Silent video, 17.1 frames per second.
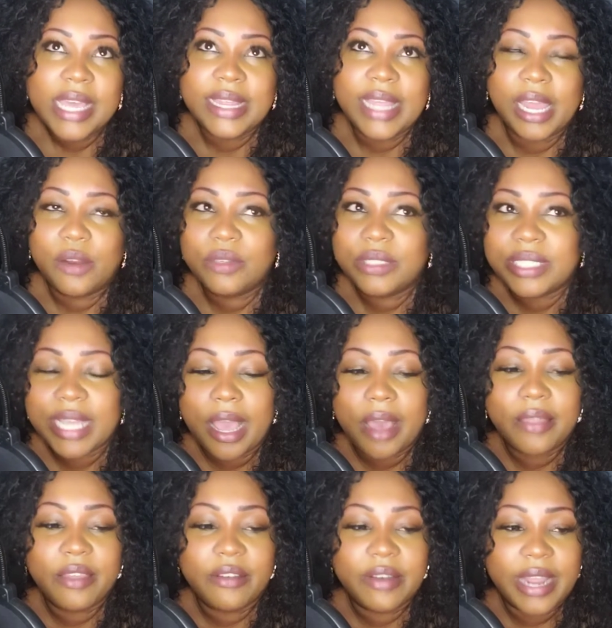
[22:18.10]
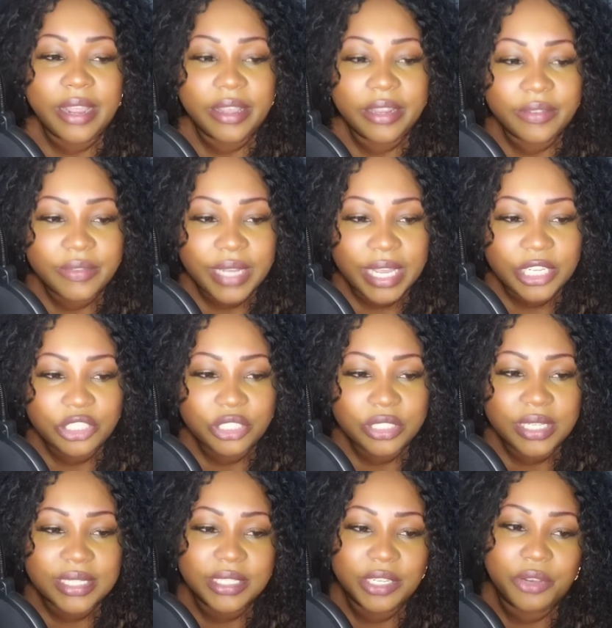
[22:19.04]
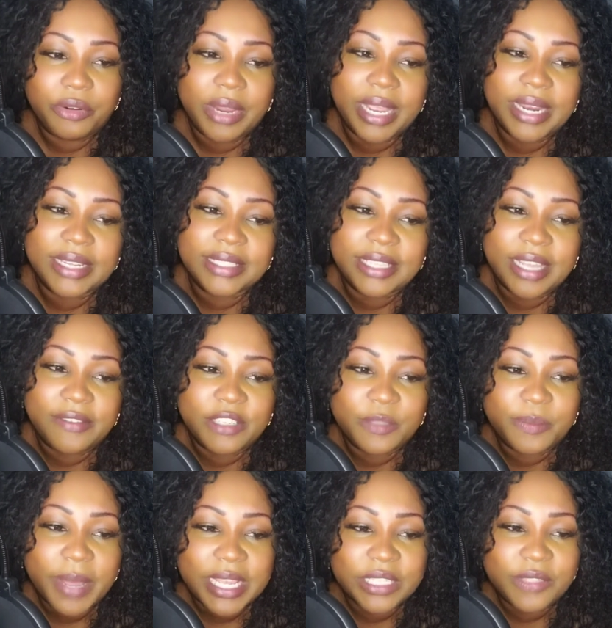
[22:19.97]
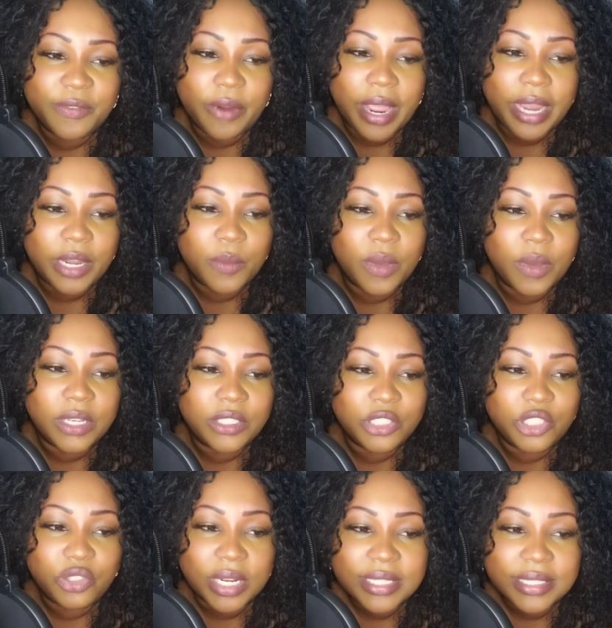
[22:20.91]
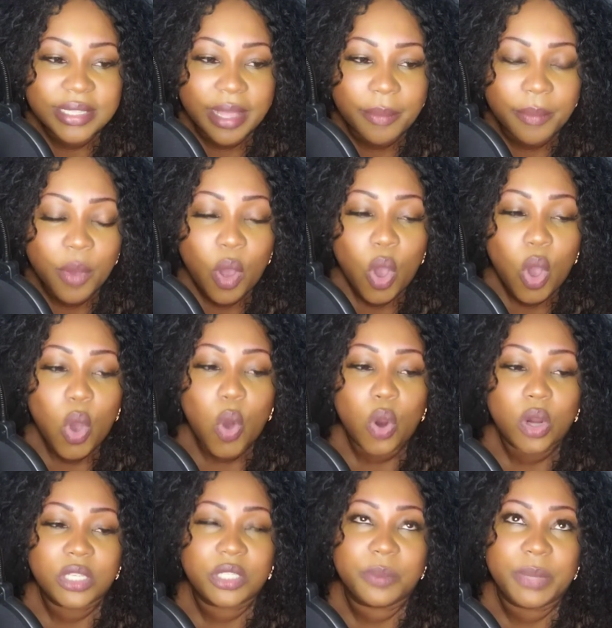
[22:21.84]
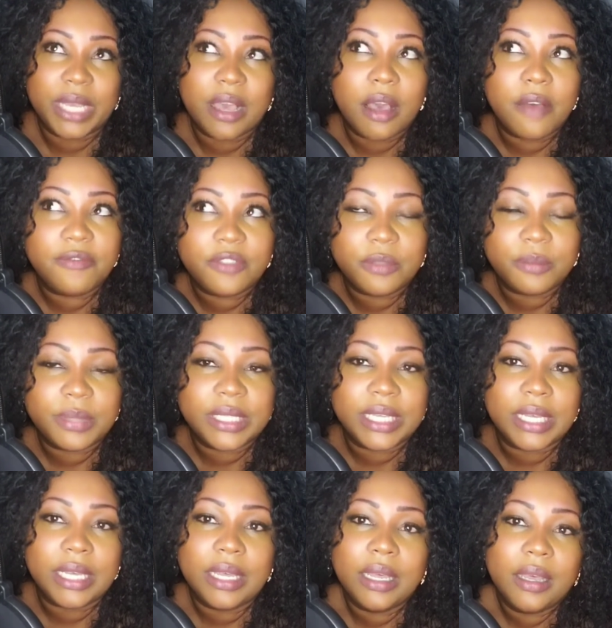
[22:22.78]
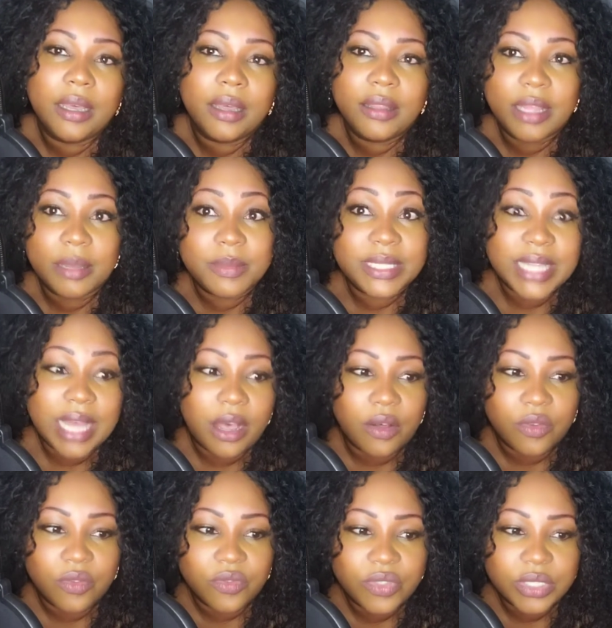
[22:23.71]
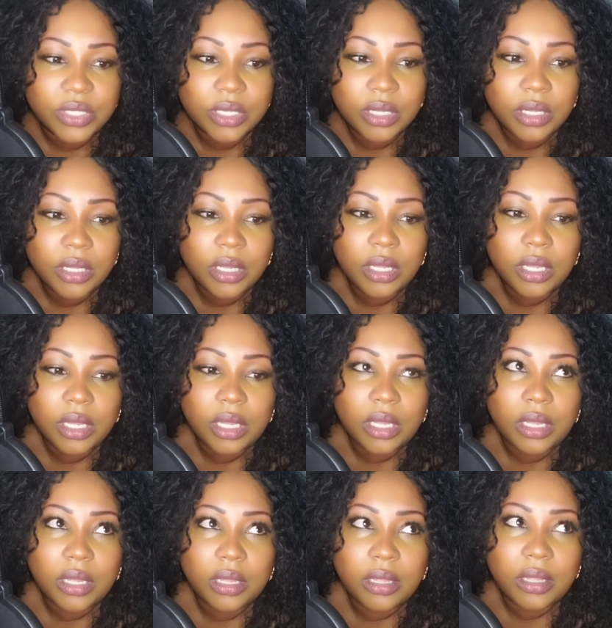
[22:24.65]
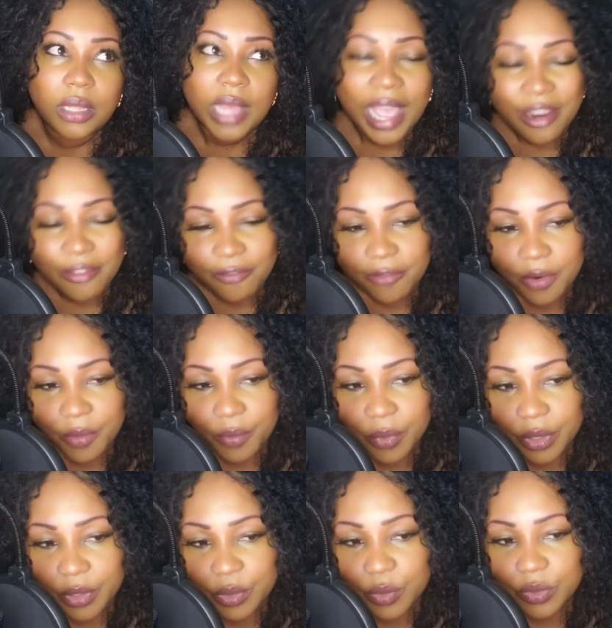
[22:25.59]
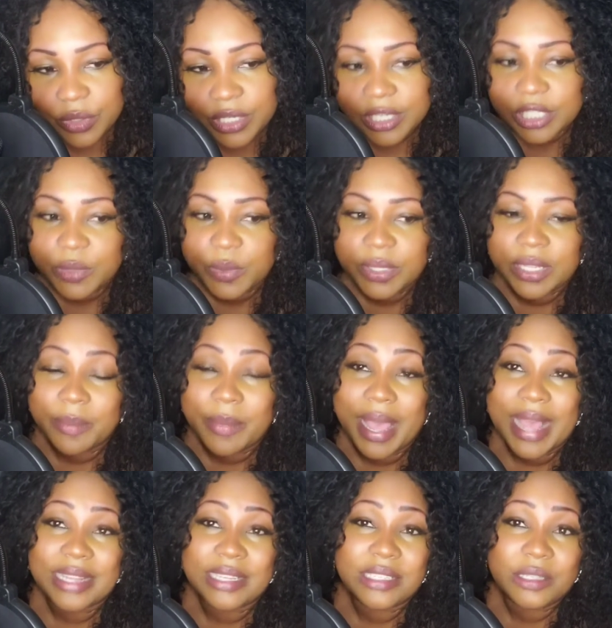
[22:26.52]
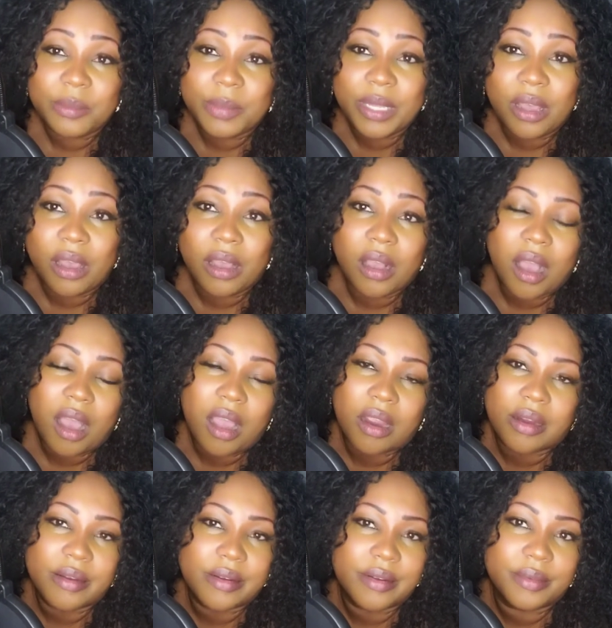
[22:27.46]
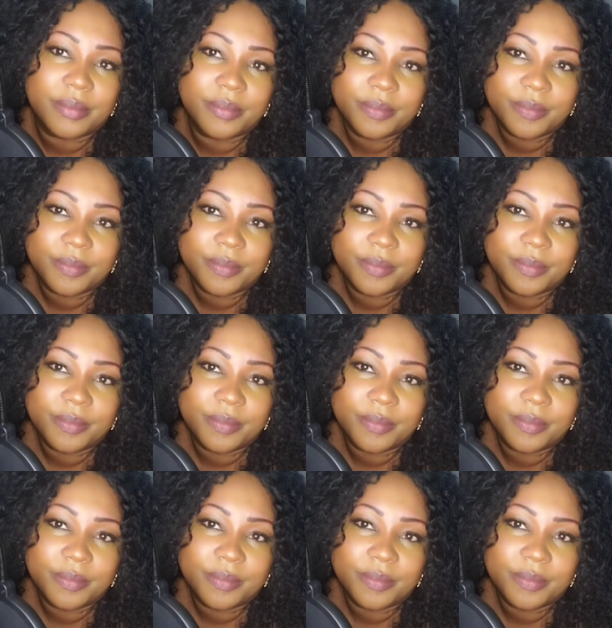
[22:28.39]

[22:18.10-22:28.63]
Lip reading: They don't see how their negative nature doesn't create a safe space for anyone to trust them or to be comfortably themselves. Everyone who deals with them has to be on guard.